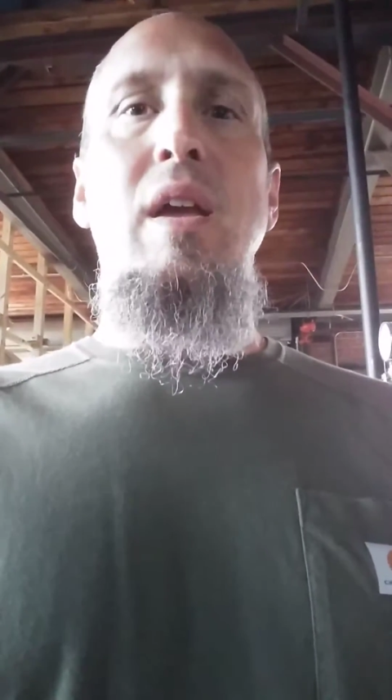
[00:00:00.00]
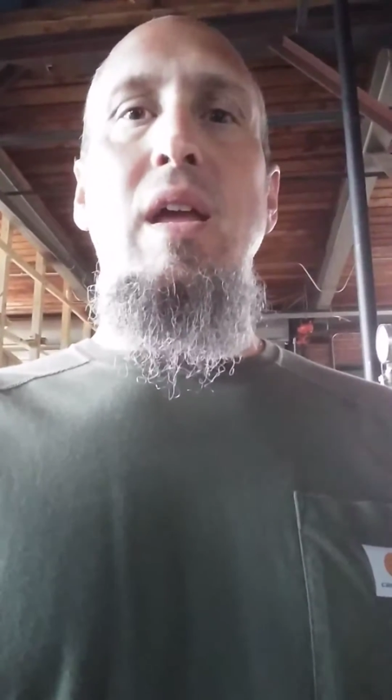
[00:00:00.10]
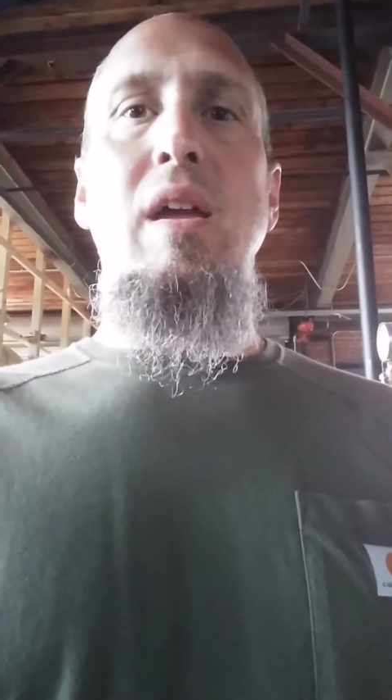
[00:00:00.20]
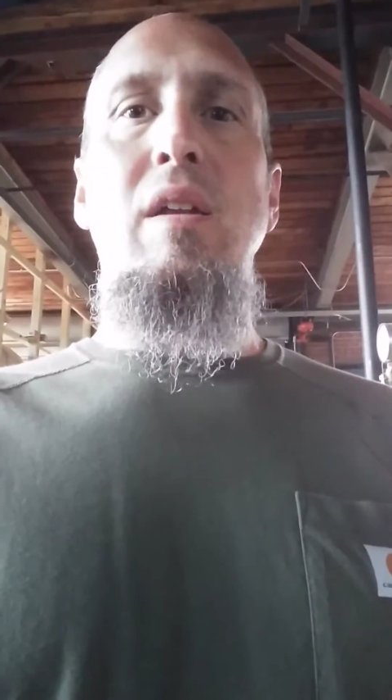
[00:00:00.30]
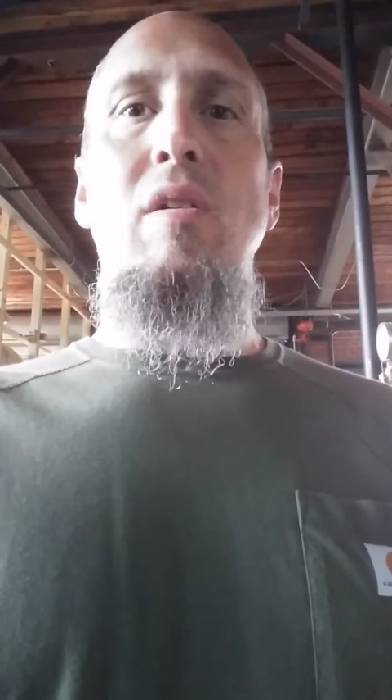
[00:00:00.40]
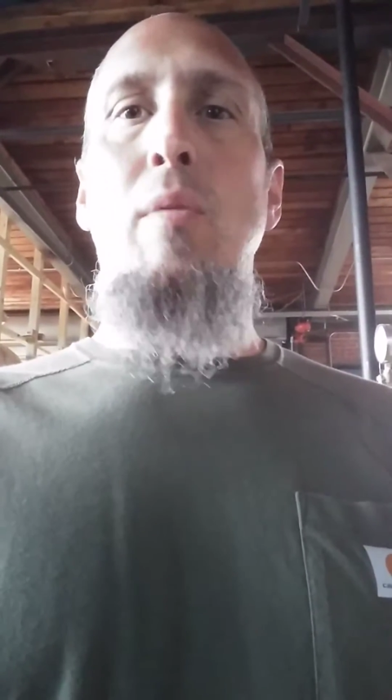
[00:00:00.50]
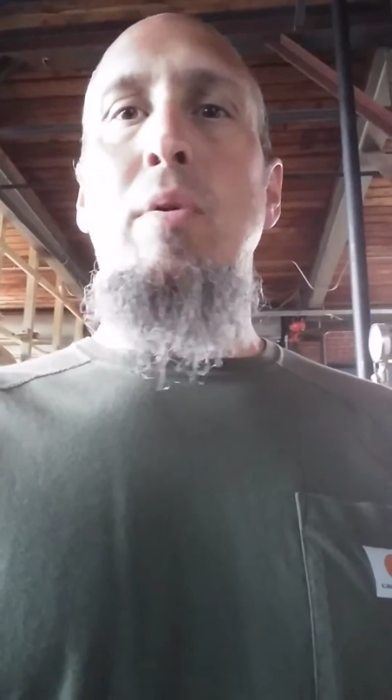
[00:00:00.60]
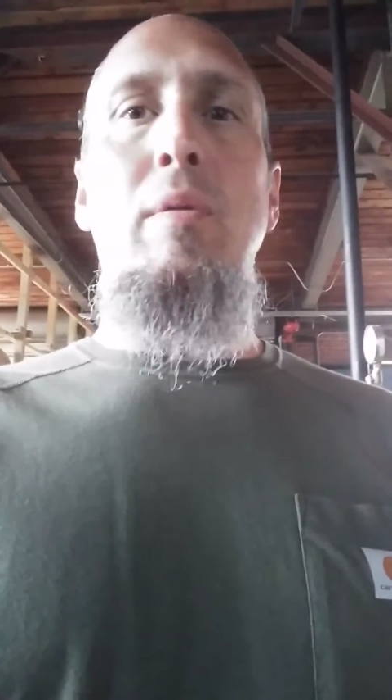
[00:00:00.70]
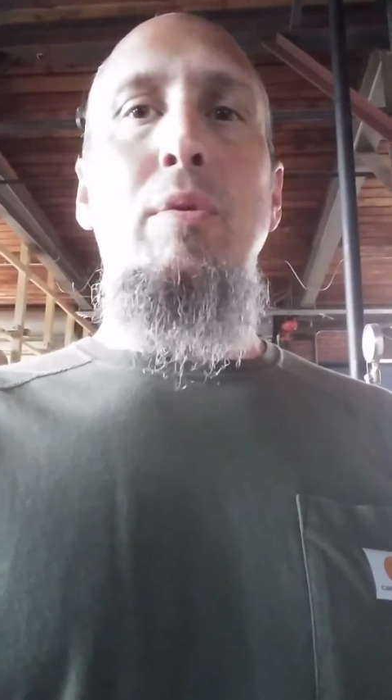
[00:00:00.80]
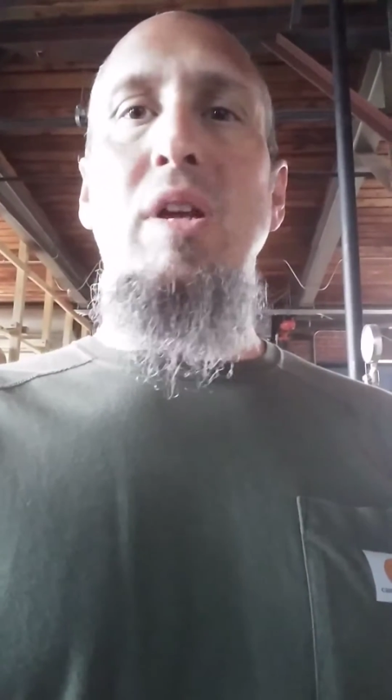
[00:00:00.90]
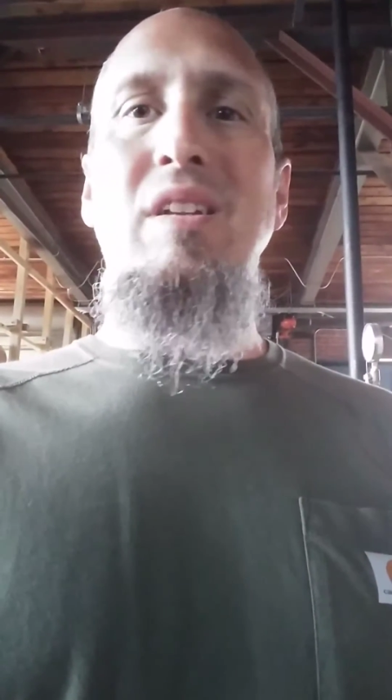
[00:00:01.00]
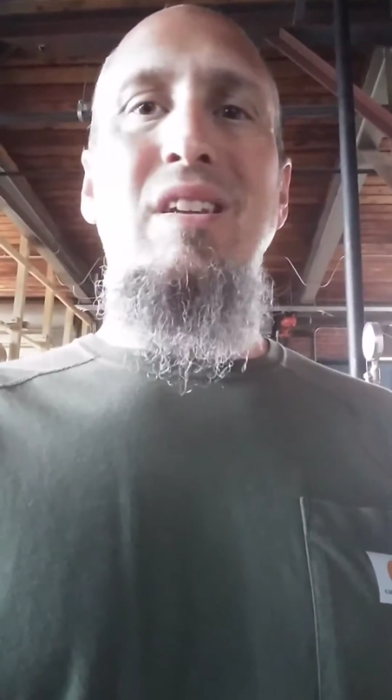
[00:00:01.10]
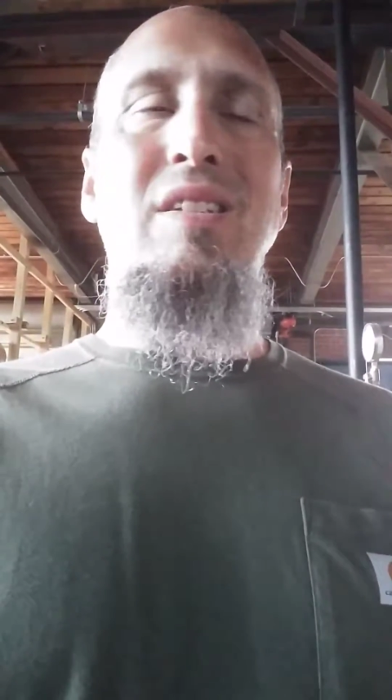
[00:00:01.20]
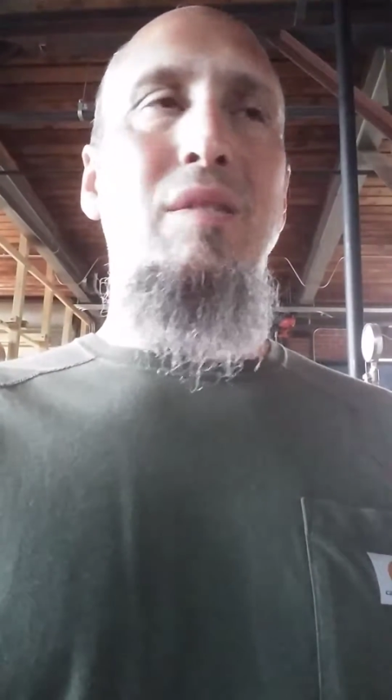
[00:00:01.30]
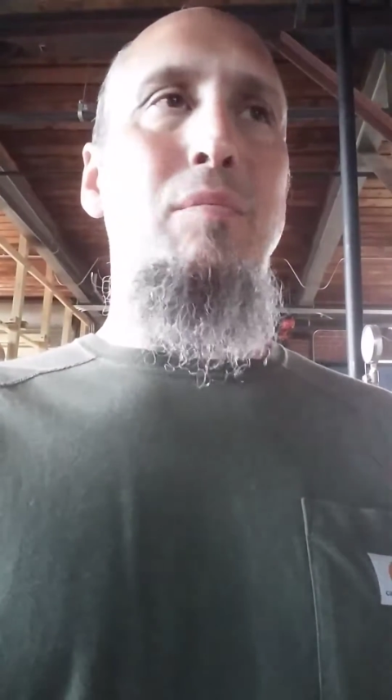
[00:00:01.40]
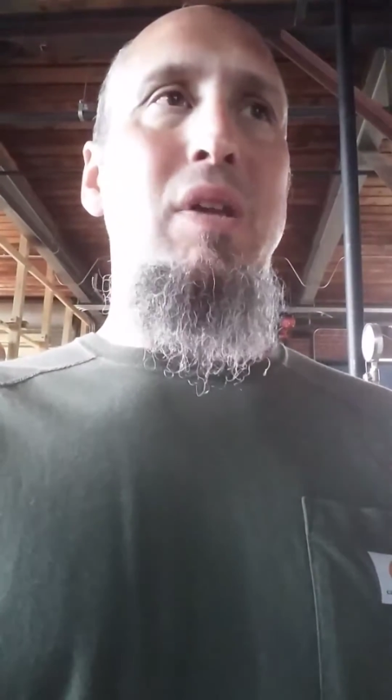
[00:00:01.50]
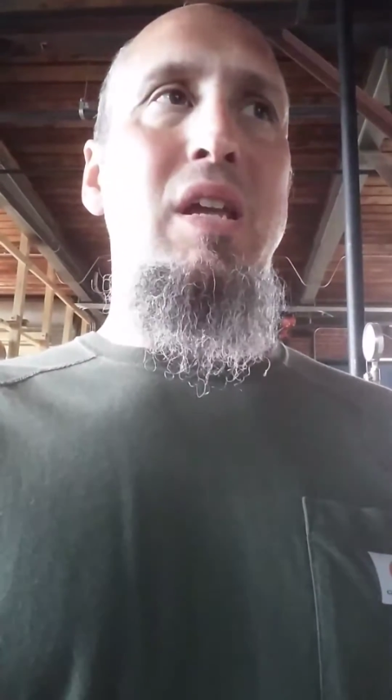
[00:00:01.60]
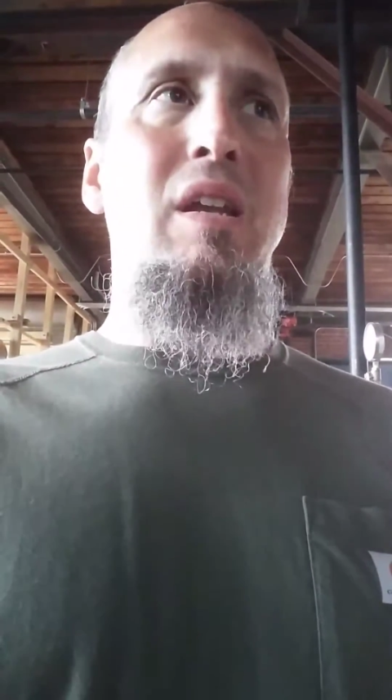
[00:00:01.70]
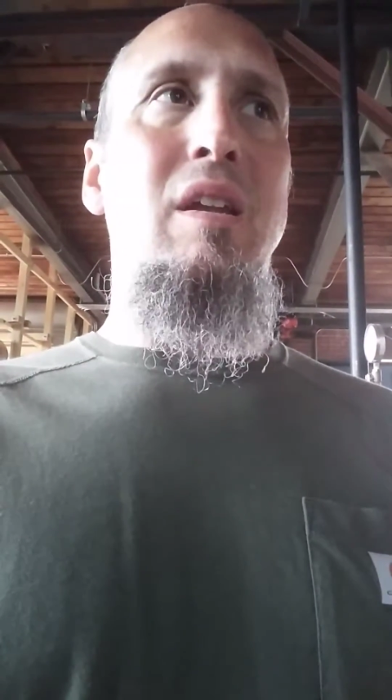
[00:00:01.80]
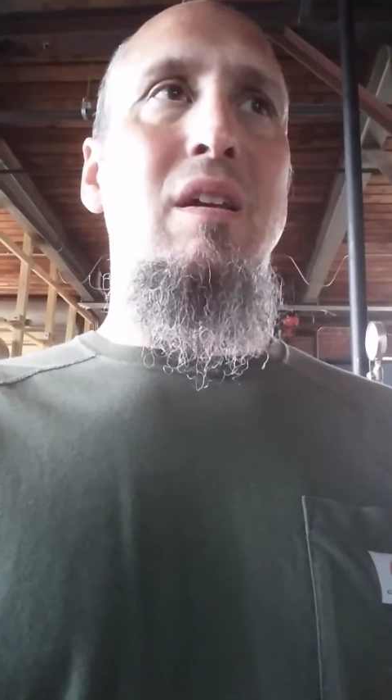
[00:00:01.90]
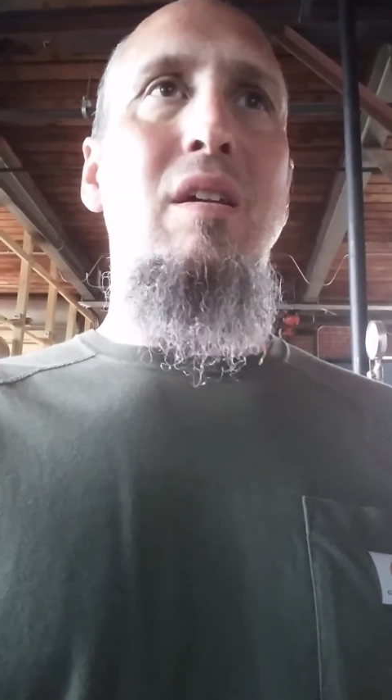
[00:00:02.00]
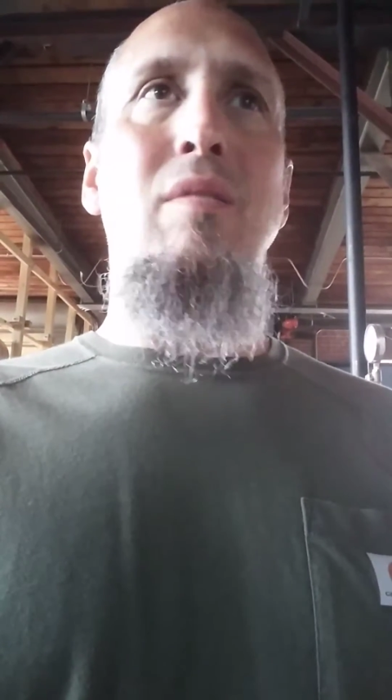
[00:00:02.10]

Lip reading: And appropriate doesn't mean